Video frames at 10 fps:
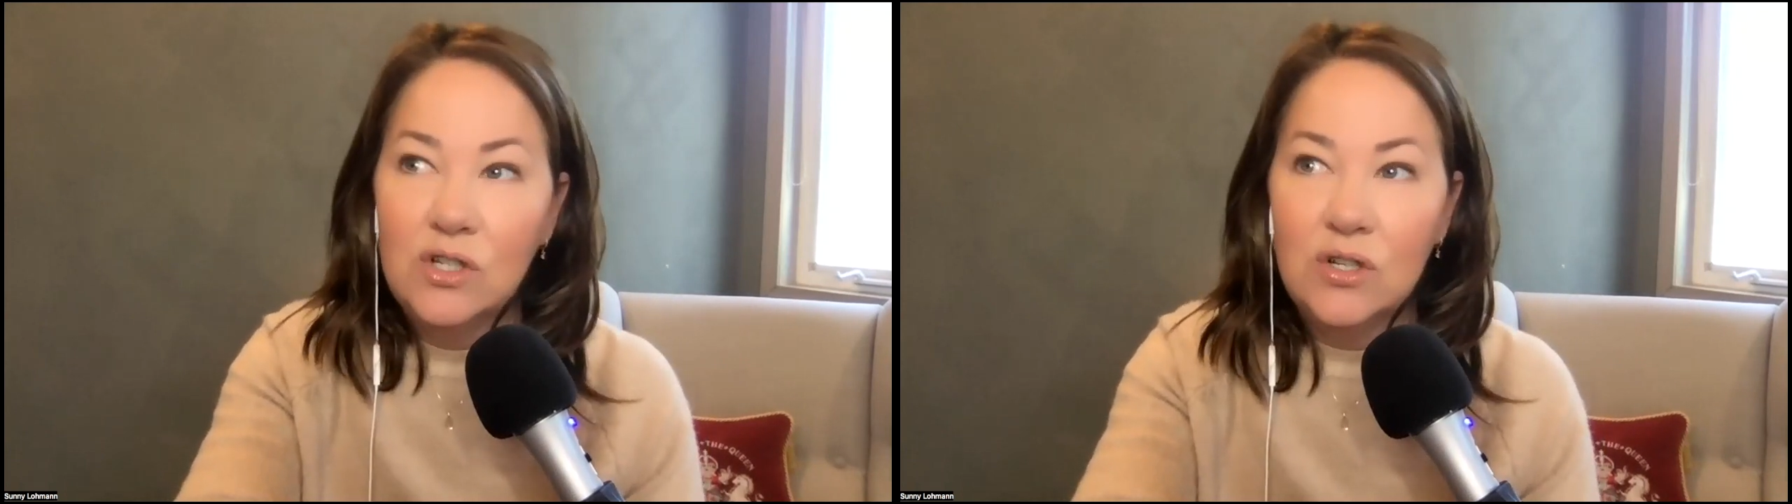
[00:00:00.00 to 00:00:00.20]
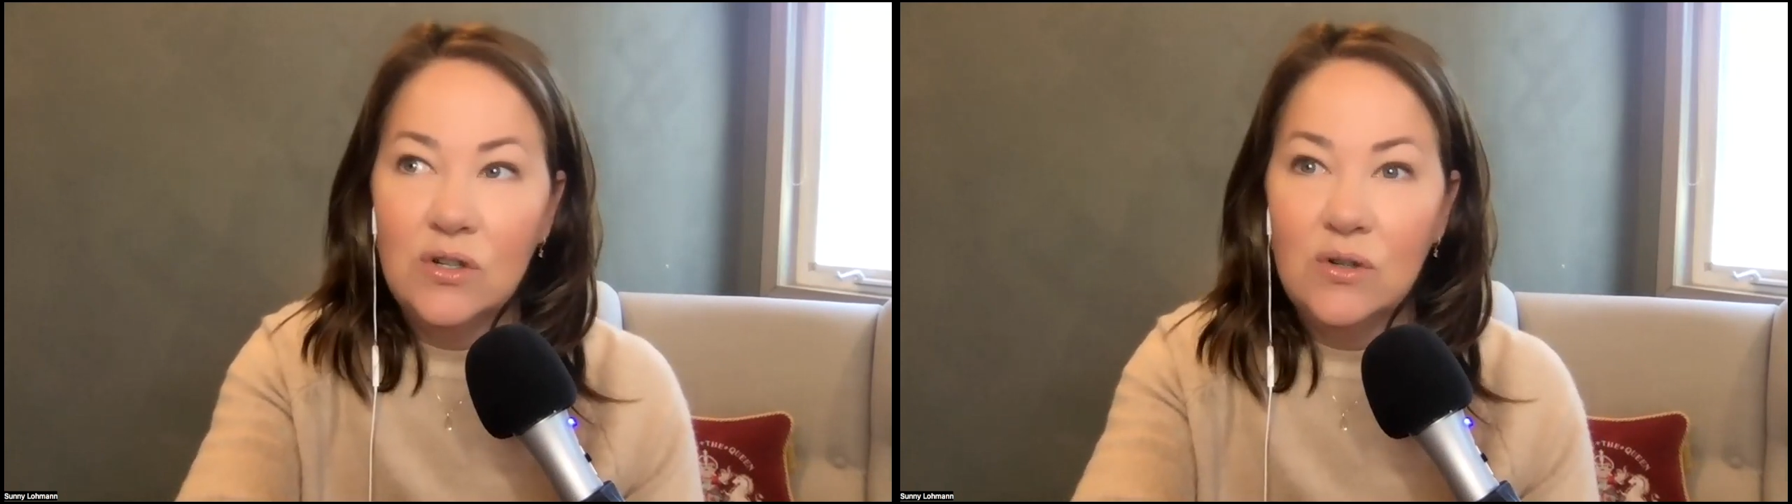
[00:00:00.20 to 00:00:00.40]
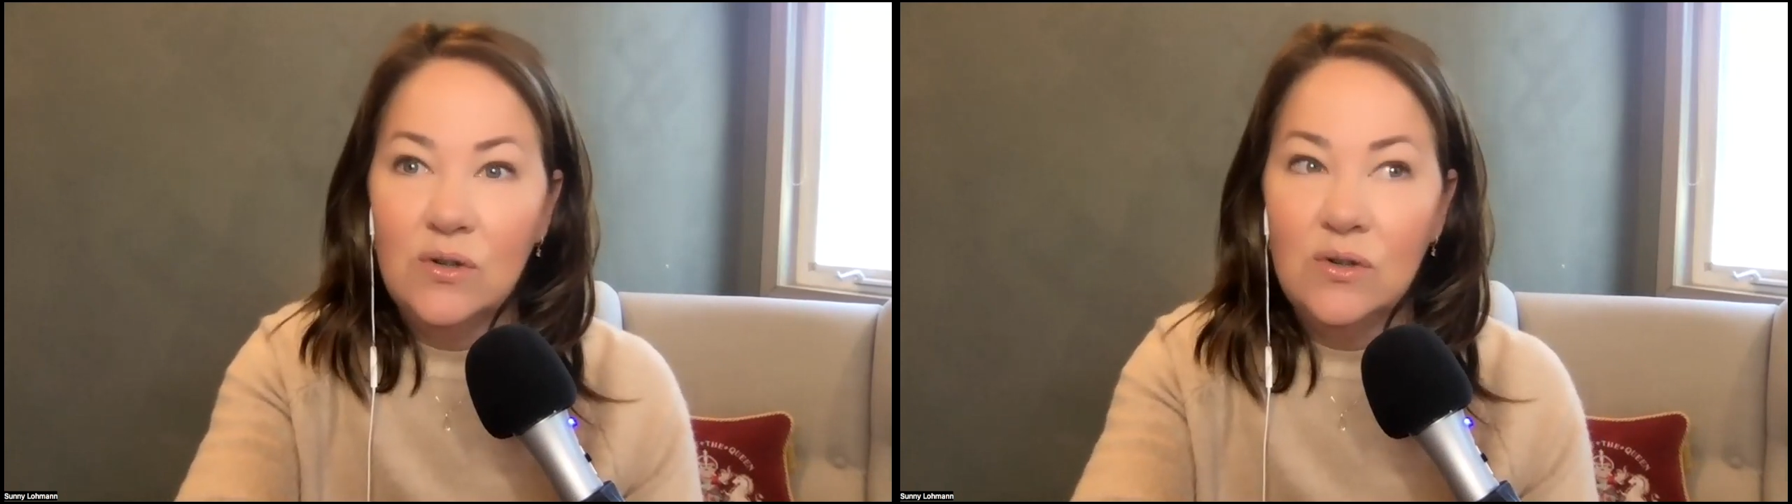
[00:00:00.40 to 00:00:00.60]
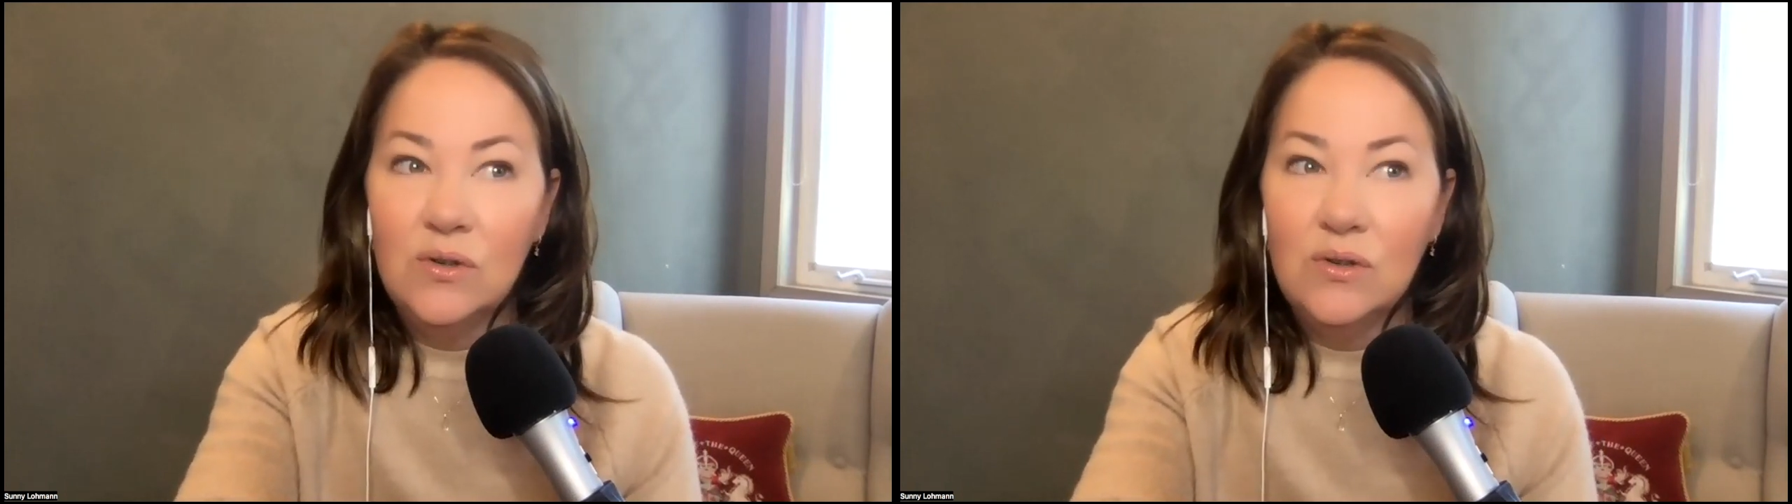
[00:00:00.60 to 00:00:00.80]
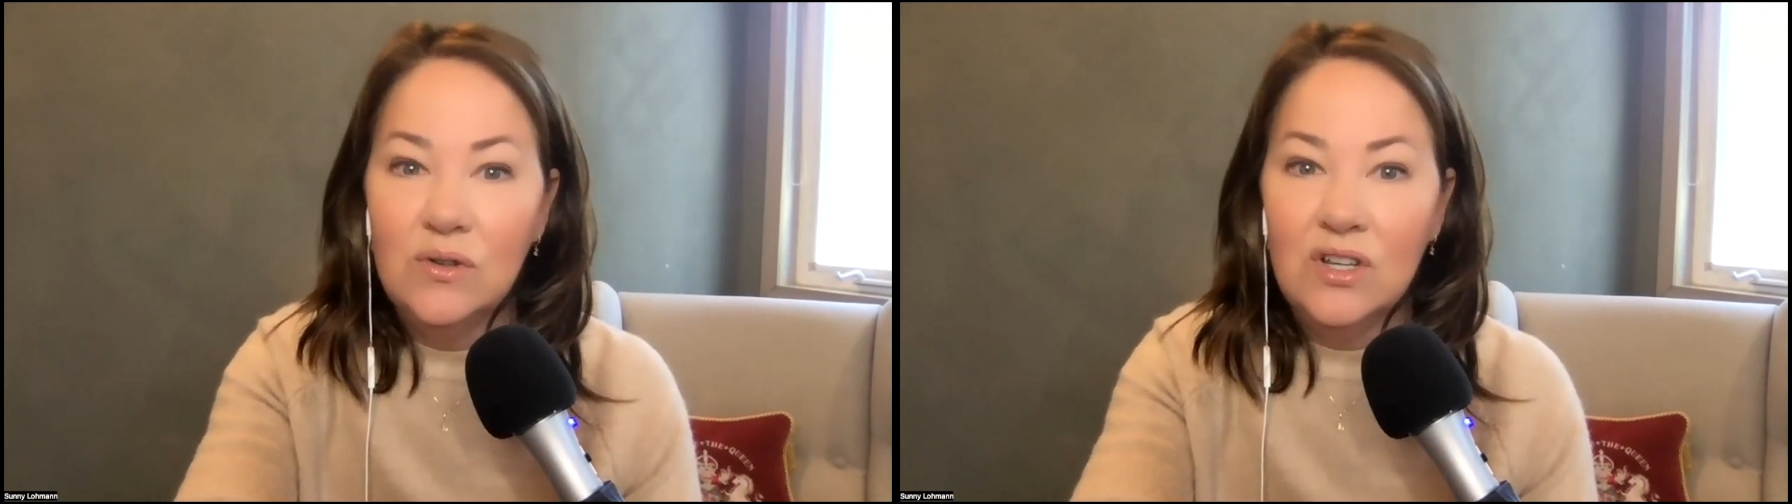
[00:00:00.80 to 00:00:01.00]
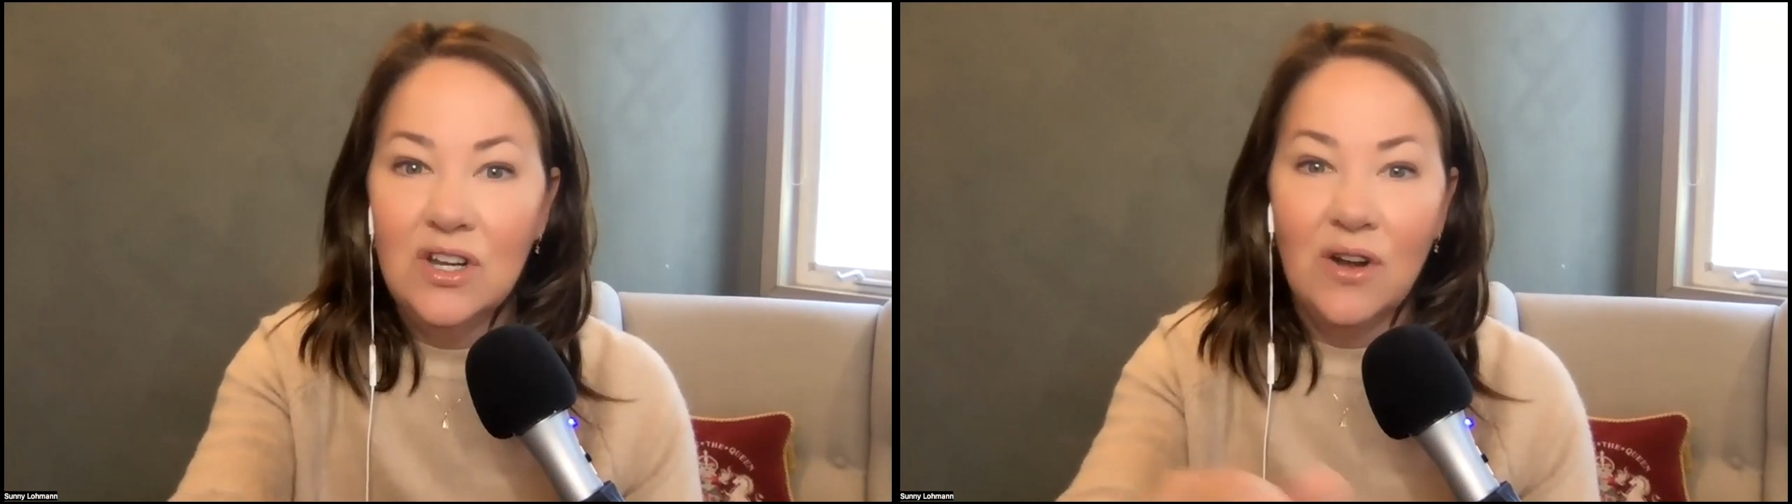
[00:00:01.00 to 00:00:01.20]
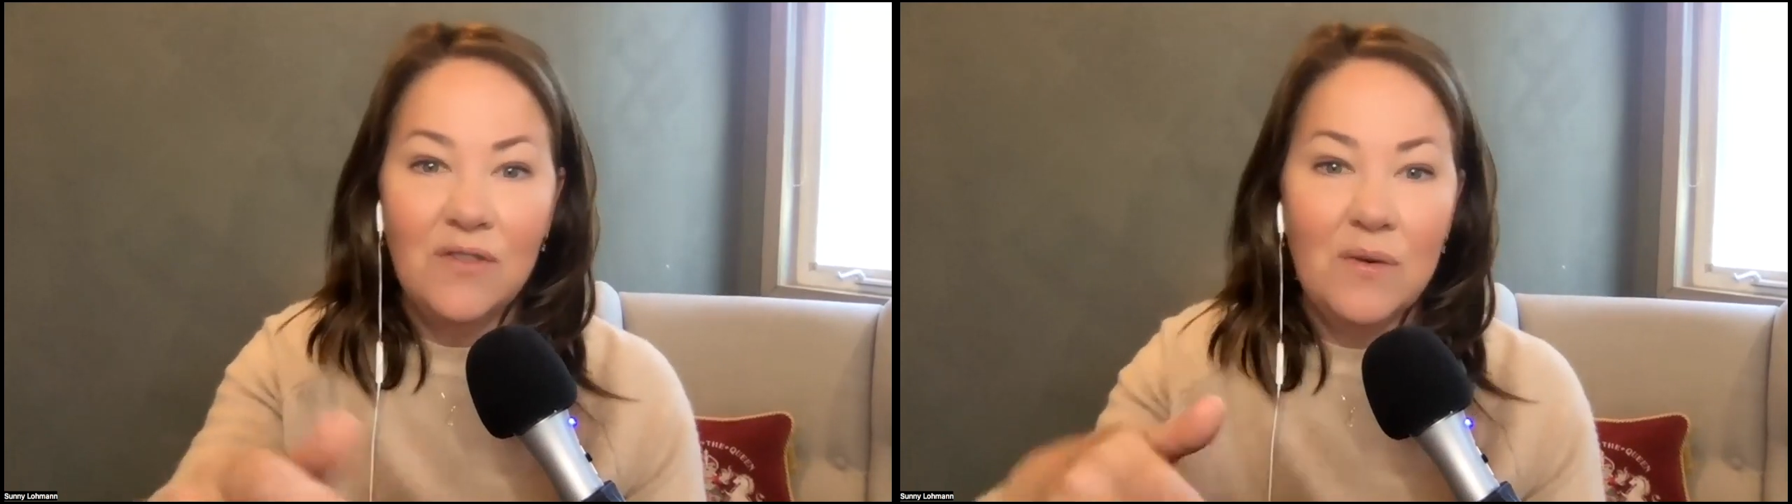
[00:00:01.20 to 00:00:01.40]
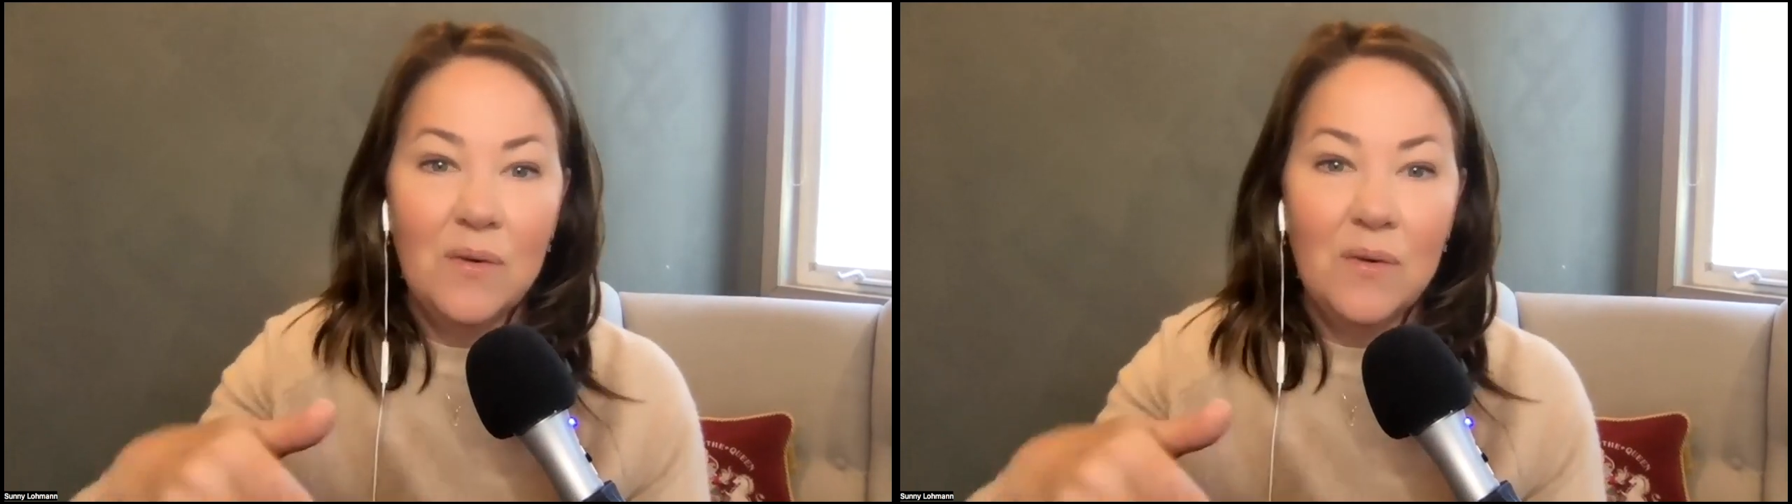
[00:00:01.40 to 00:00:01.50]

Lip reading: to, you know,